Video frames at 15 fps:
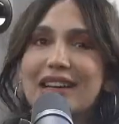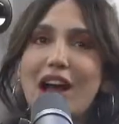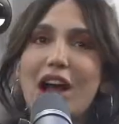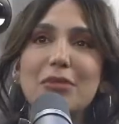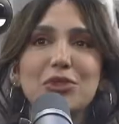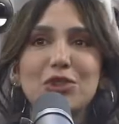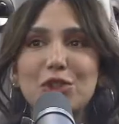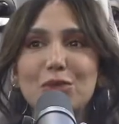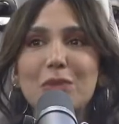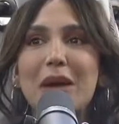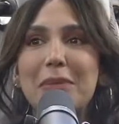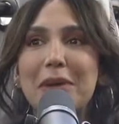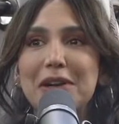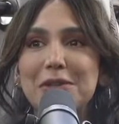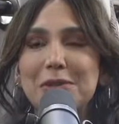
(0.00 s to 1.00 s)
I'm sure my
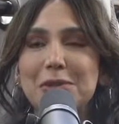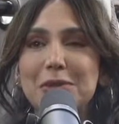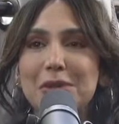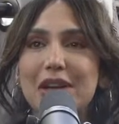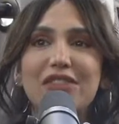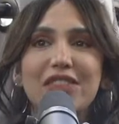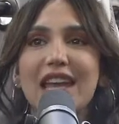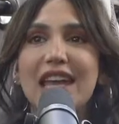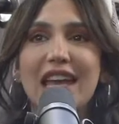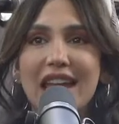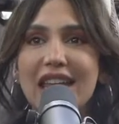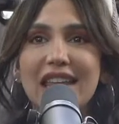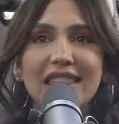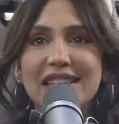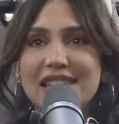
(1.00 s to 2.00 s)
parents, will, if they
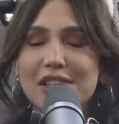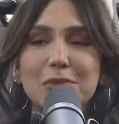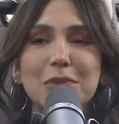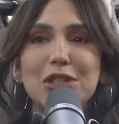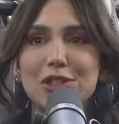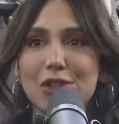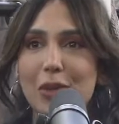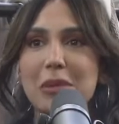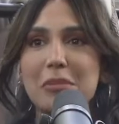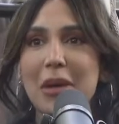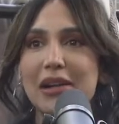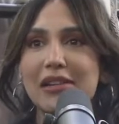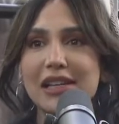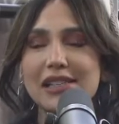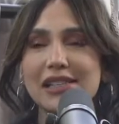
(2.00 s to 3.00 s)
hear this, they'll be so
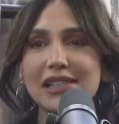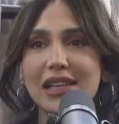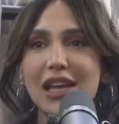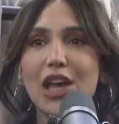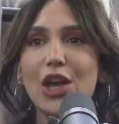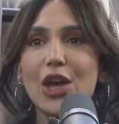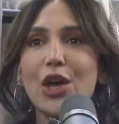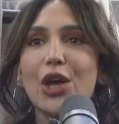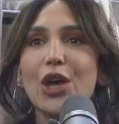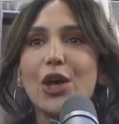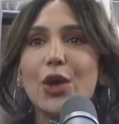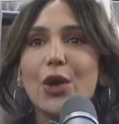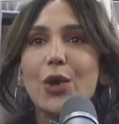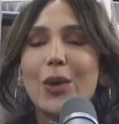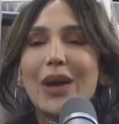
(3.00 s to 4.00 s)
embarrassed.
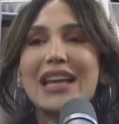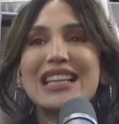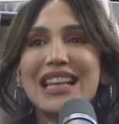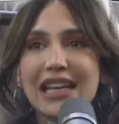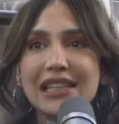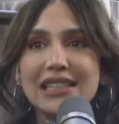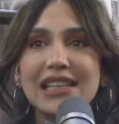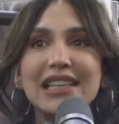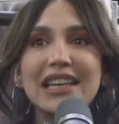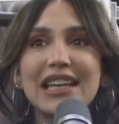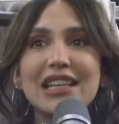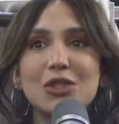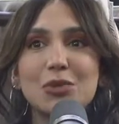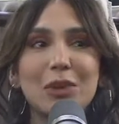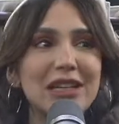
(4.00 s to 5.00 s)
In later
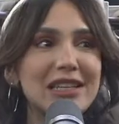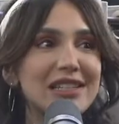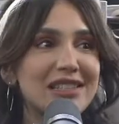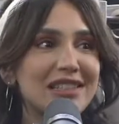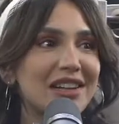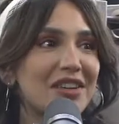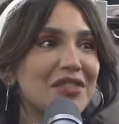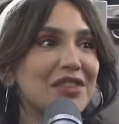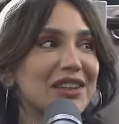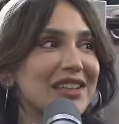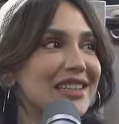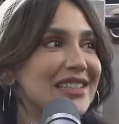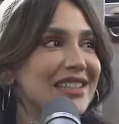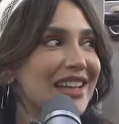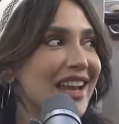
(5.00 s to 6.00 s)
years, we
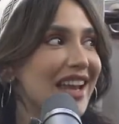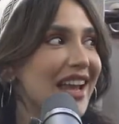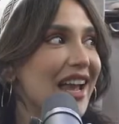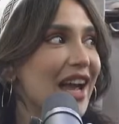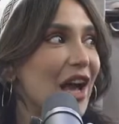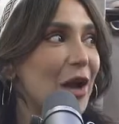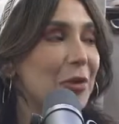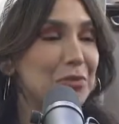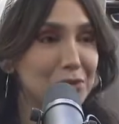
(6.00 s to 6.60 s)
discovered a